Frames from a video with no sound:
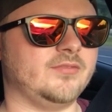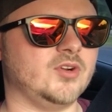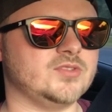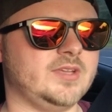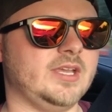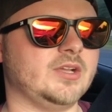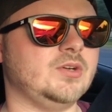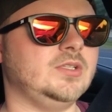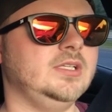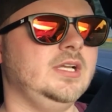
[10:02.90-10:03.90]
first
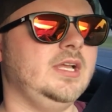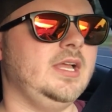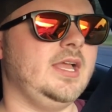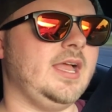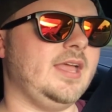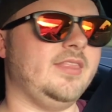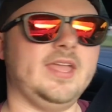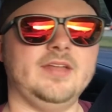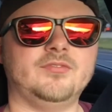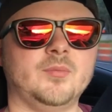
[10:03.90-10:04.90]
vehicle. And
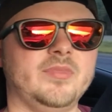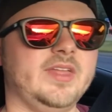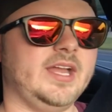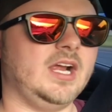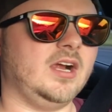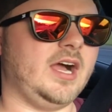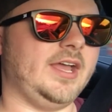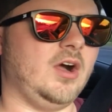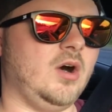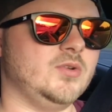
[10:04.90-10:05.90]
then from there,
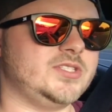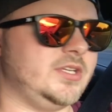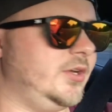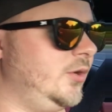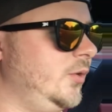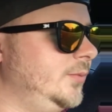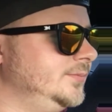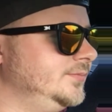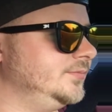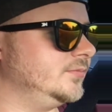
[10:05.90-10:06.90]
I also
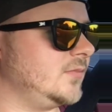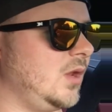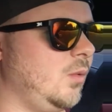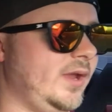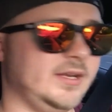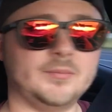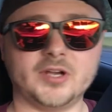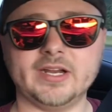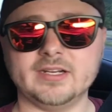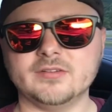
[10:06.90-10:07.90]
went and
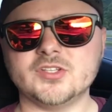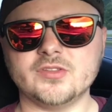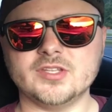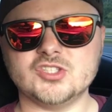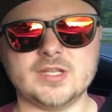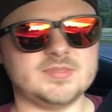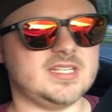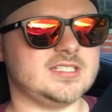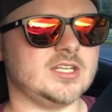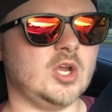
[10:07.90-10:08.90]
upgraded to the
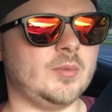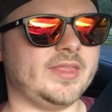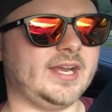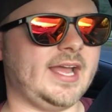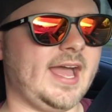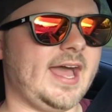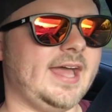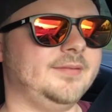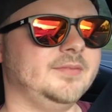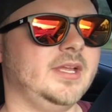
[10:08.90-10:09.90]
GMC Sonoma that I had.